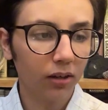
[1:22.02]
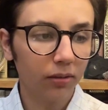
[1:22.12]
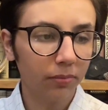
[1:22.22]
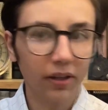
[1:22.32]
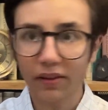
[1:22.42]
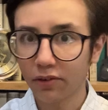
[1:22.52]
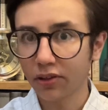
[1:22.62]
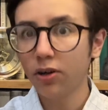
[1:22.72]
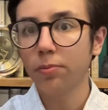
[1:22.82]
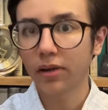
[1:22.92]
But yeah, they've got
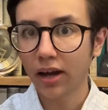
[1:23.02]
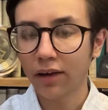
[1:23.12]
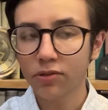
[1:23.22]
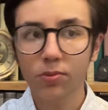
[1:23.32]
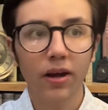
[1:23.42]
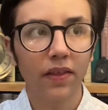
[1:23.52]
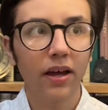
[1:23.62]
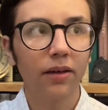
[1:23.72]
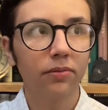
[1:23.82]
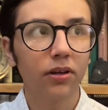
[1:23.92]
their upper house where
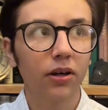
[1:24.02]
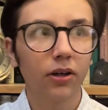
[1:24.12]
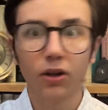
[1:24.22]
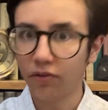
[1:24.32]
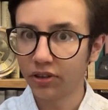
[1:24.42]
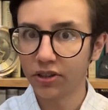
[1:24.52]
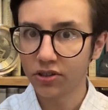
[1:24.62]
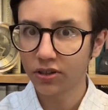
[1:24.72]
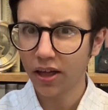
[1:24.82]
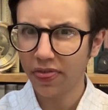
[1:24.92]
they're governors,
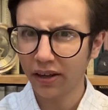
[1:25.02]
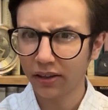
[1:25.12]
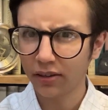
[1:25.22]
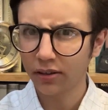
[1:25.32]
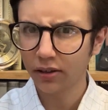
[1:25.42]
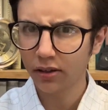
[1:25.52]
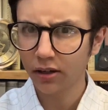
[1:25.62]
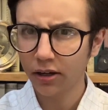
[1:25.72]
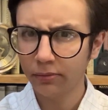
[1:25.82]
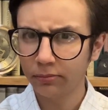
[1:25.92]
I think.
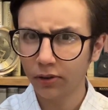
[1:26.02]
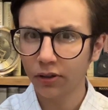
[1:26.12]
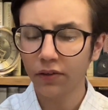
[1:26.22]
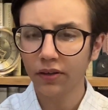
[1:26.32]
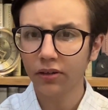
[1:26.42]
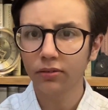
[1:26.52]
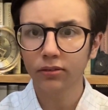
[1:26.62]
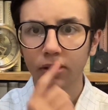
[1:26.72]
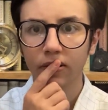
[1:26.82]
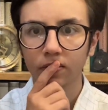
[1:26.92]
Oh no, they're not. No.